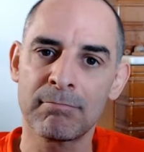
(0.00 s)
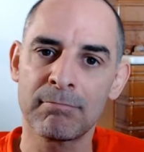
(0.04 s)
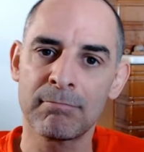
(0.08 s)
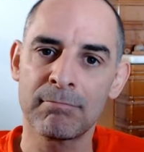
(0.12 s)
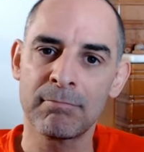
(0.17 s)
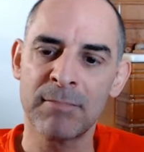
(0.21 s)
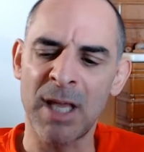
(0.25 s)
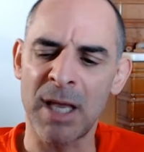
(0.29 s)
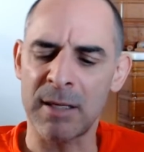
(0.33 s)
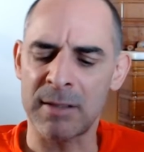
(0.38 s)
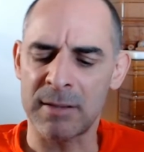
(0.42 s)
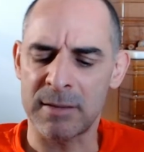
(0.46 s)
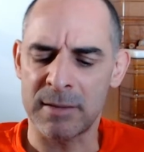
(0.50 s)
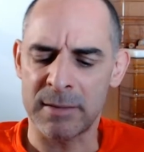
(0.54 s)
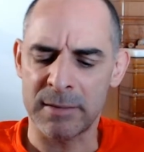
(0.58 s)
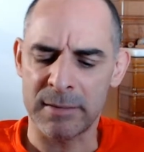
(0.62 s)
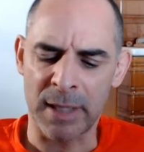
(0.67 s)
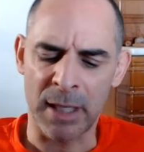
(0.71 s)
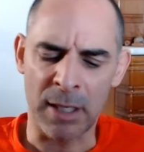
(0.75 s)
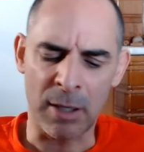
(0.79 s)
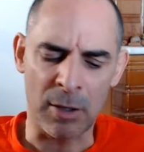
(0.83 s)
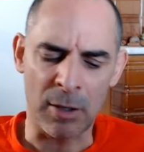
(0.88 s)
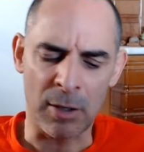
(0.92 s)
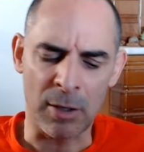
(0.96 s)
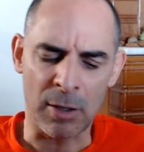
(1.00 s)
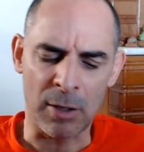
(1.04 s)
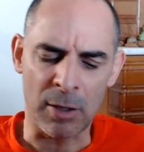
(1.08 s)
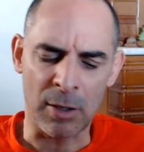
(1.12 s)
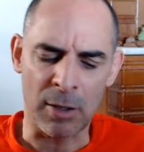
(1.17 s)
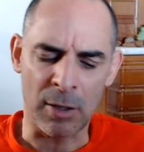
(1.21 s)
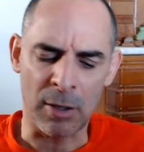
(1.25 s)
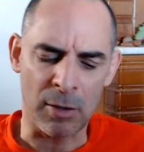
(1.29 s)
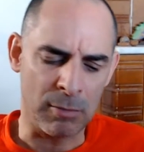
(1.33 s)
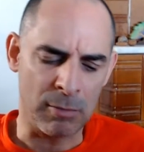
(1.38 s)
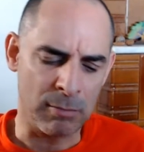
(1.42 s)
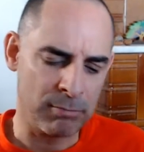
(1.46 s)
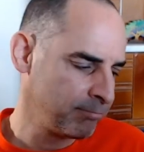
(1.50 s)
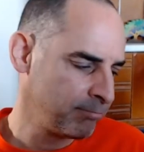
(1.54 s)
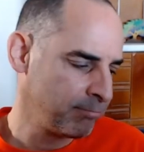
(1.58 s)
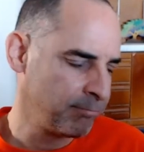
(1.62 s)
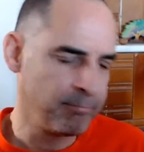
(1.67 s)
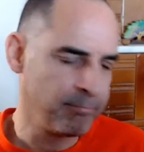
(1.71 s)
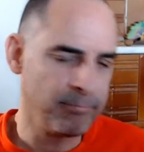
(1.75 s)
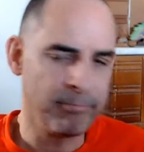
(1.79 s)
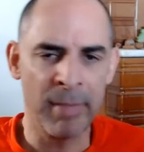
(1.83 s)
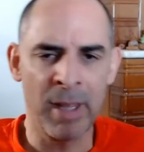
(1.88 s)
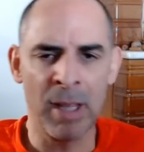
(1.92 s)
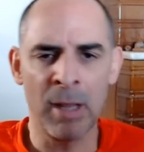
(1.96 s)
Yes, I know.
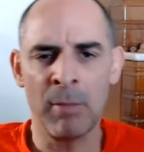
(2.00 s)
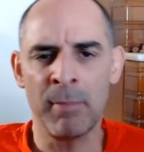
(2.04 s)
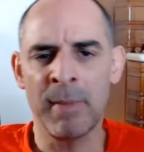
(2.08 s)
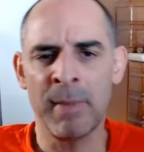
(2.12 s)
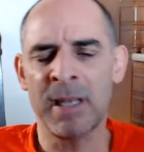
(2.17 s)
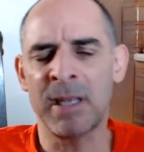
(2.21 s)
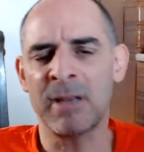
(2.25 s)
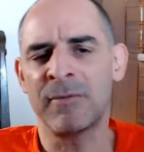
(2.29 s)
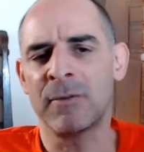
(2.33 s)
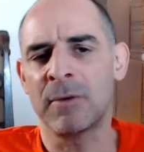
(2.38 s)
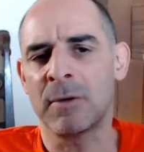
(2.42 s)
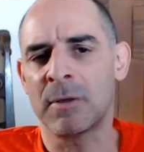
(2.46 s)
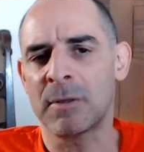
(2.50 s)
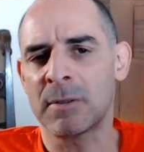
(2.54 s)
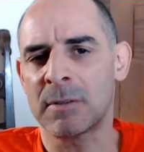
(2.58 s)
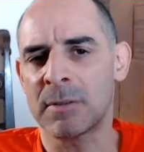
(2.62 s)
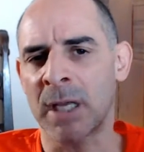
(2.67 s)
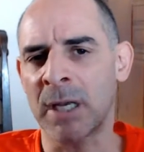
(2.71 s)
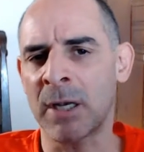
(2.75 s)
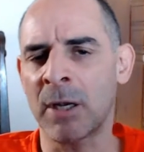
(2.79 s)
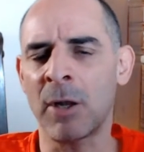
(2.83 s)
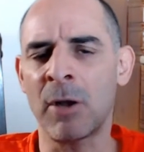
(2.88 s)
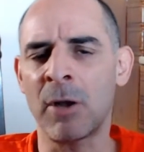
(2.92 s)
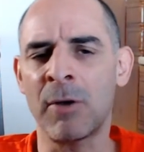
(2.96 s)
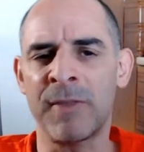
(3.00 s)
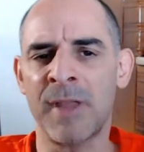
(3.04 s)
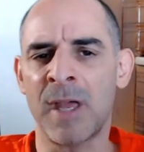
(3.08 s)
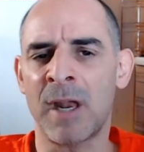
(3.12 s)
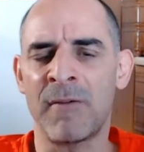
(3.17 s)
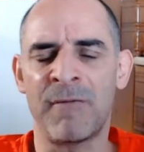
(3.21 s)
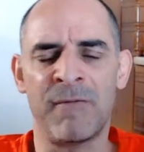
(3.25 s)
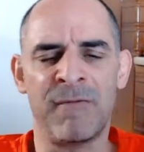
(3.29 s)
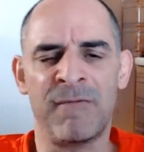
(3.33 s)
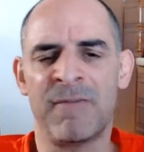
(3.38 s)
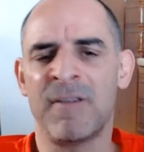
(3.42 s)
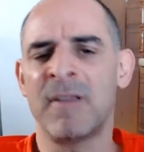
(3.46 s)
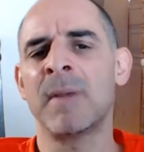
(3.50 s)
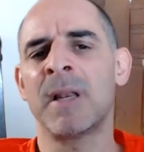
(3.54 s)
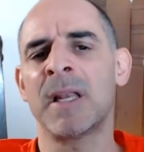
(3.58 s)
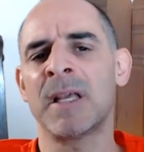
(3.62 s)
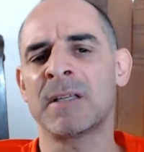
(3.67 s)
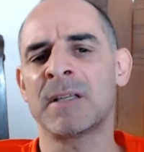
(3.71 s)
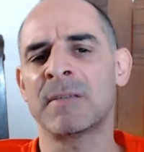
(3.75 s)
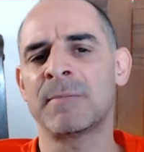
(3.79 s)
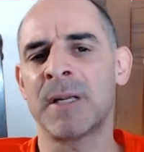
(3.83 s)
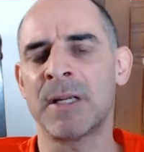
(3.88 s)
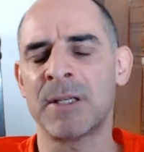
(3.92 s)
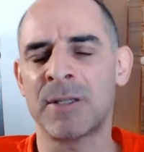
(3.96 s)
Male metaphors. I don't know if they are female
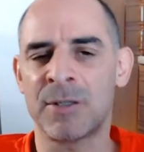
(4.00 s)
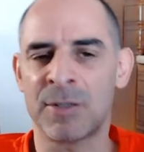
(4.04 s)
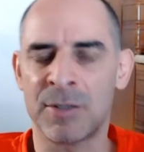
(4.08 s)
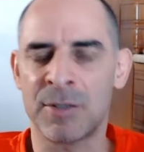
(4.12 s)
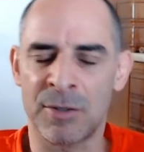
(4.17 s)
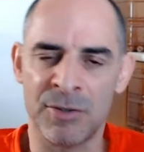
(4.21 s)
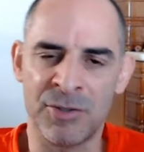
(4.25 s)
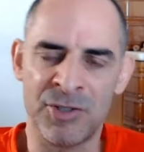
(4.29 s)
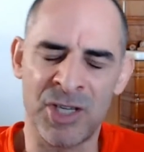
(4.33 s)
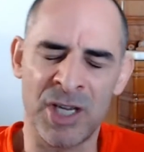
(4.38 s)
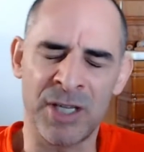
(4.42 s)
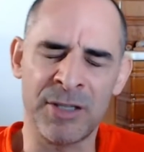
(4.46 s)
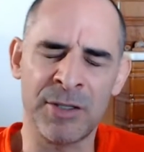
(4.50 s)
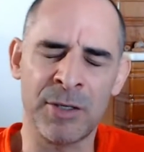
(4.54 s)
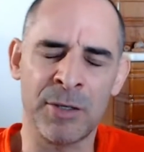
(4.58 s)
expressions or gender